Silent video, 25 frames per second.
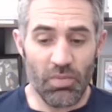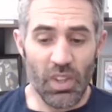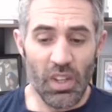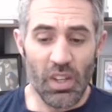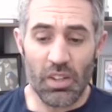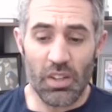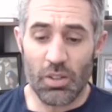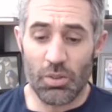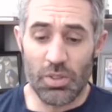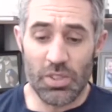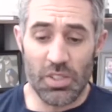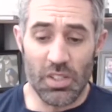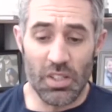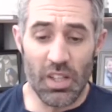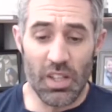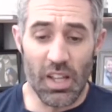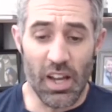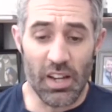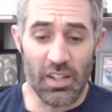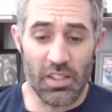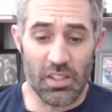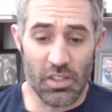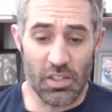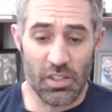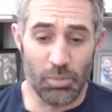there was a
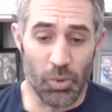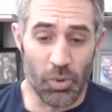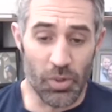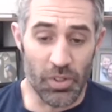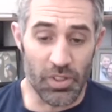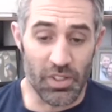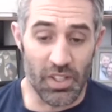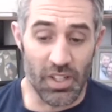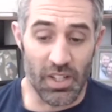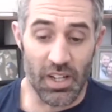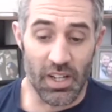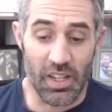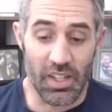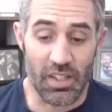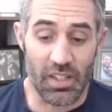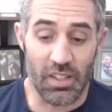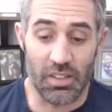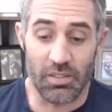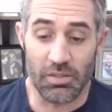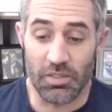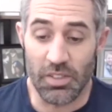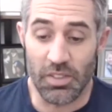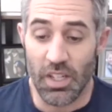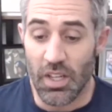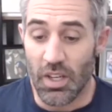lot of support that I
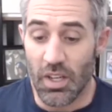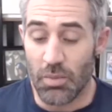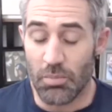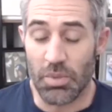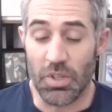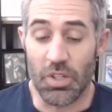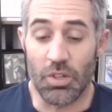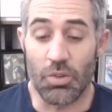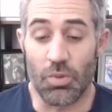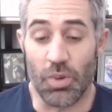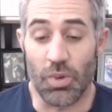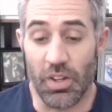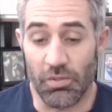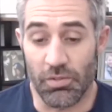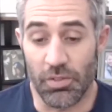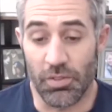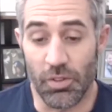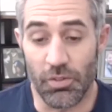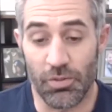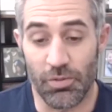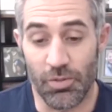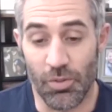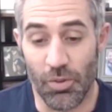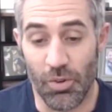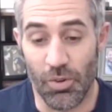can be grateful
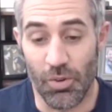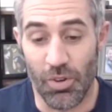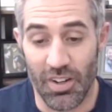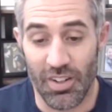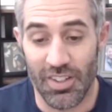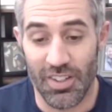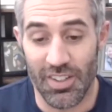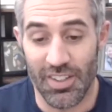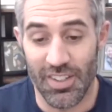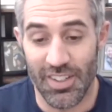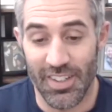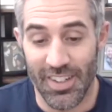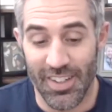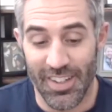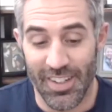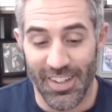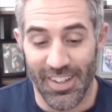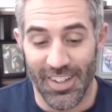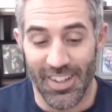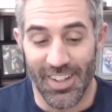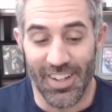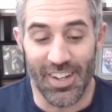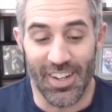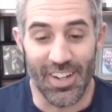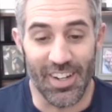for
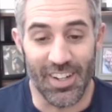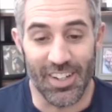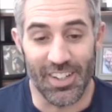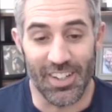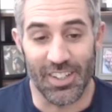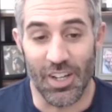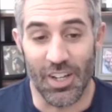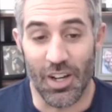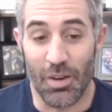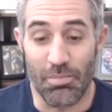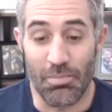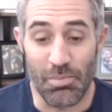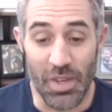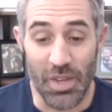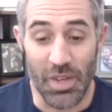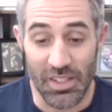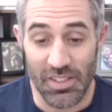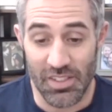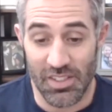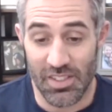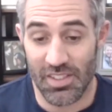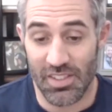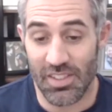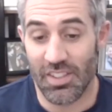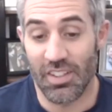uh,
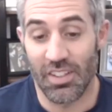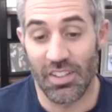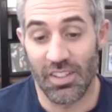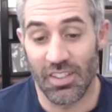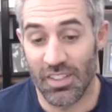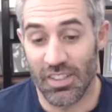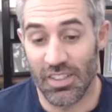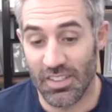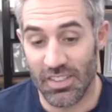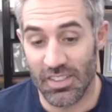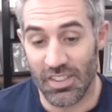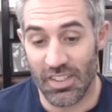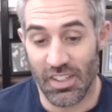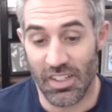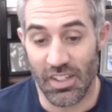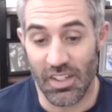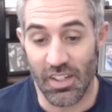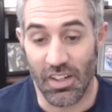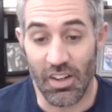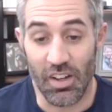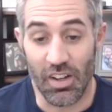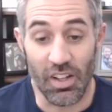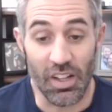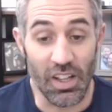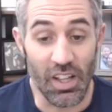amidst
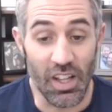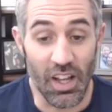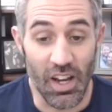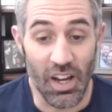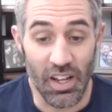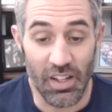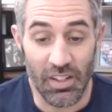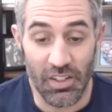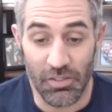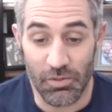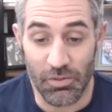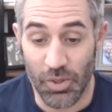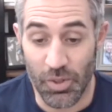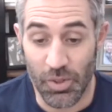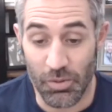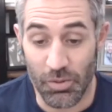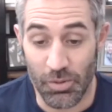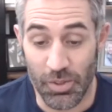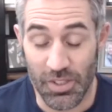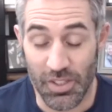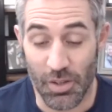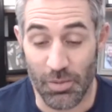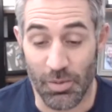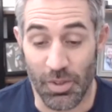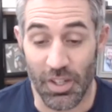uh, a lot of what
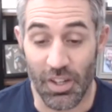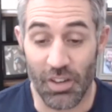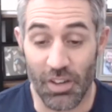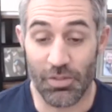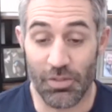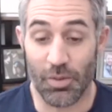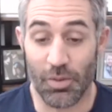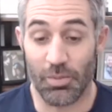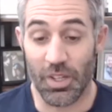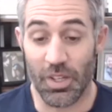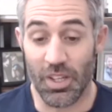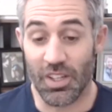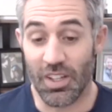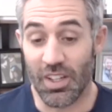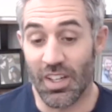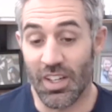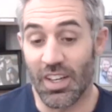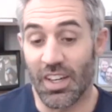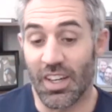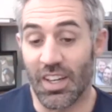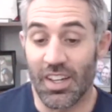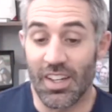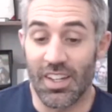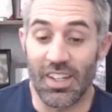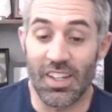was coming up for me
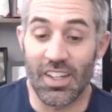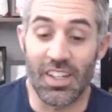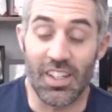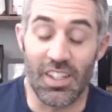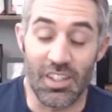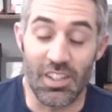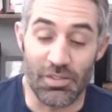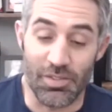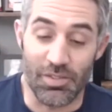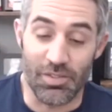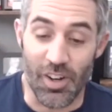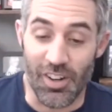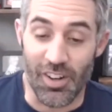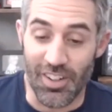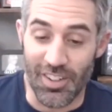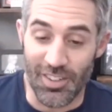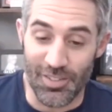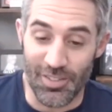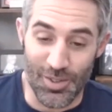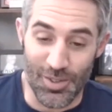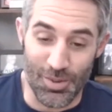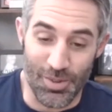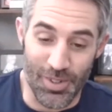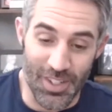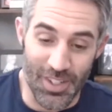in the fall of
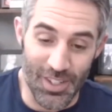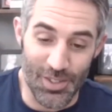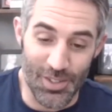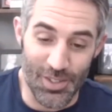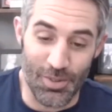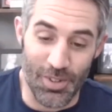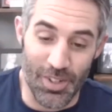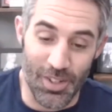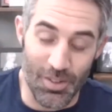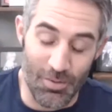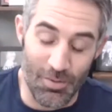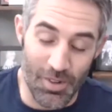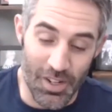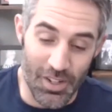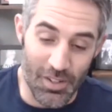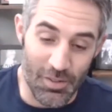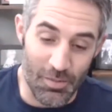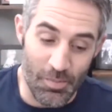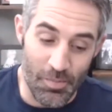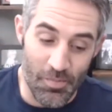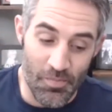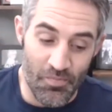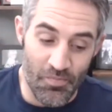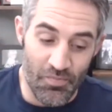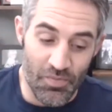2021.
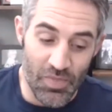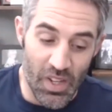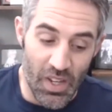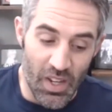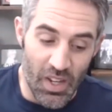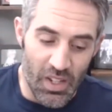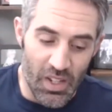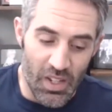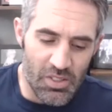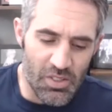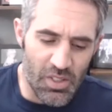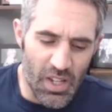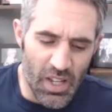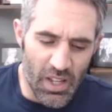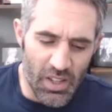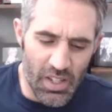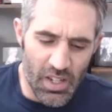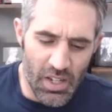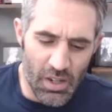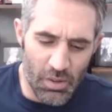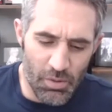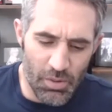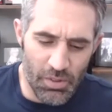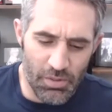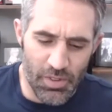So now that
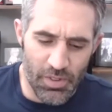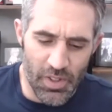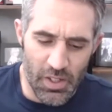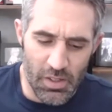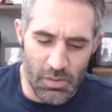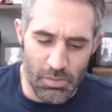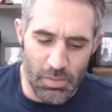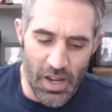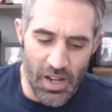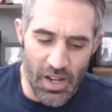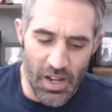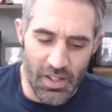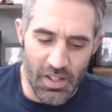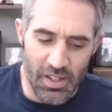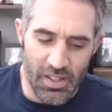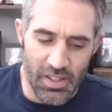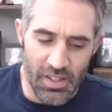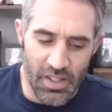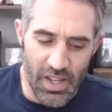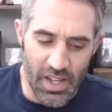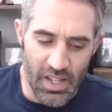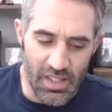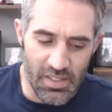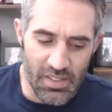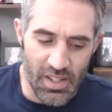I reflect back on
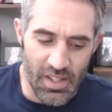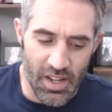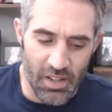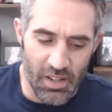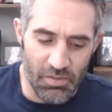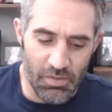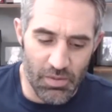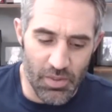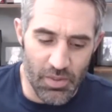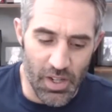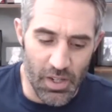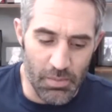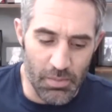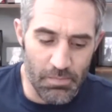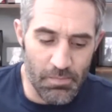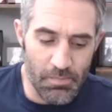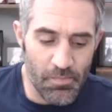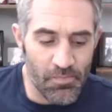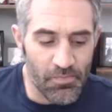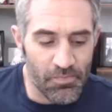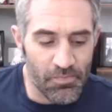that time frame,